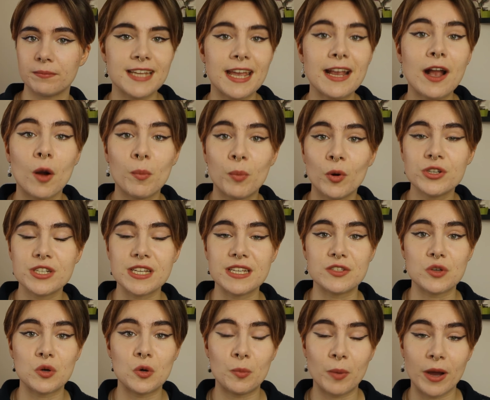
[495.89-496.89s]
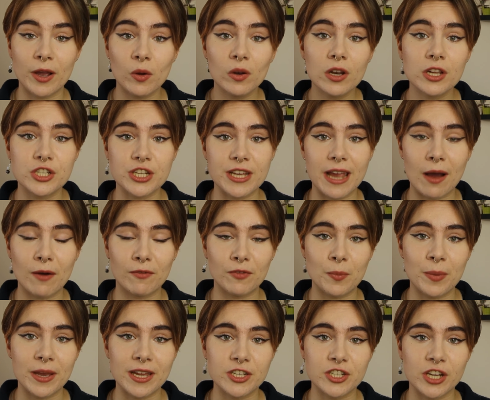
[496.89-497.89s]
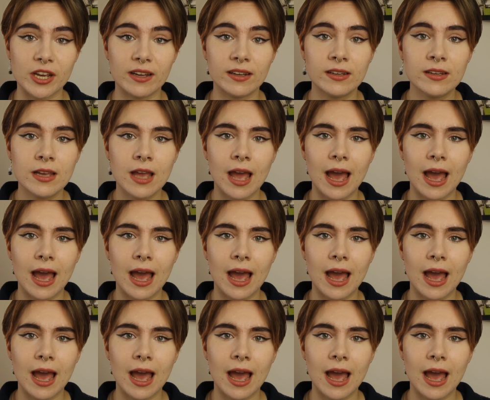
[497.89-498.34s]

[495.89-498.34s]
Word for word: Take our bodies or biology out of the picture,